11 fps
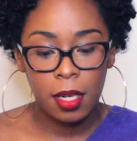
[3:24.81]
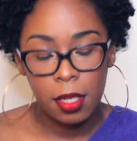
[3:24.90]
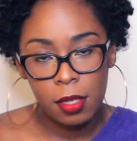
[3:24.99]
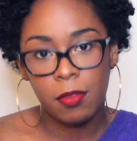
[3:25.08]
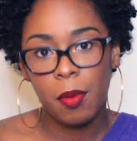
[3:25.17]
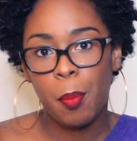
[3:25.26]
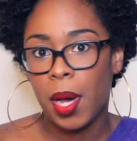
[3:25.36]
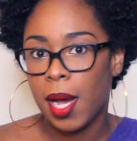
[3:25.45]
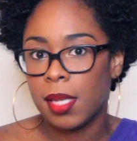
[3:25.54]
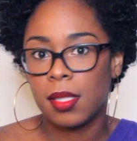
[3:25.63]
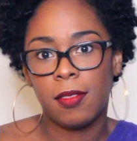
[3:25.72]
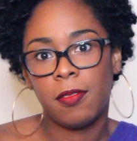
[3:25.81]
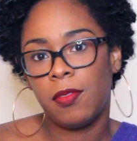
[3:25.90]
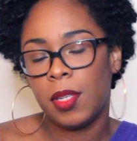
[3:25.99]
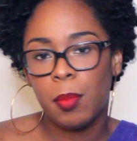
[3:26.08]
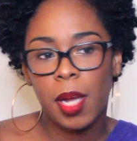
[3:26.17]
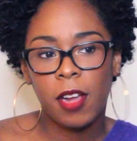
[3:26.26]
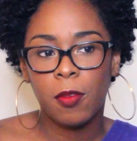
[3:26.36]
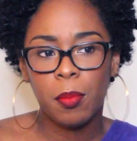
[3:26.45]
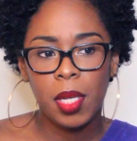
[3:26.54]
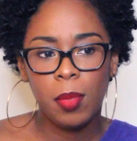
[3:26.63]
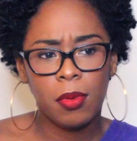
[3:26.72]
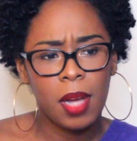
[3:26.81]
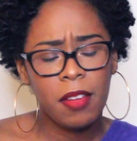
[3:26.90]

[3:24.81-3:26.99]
of positive feedback from people.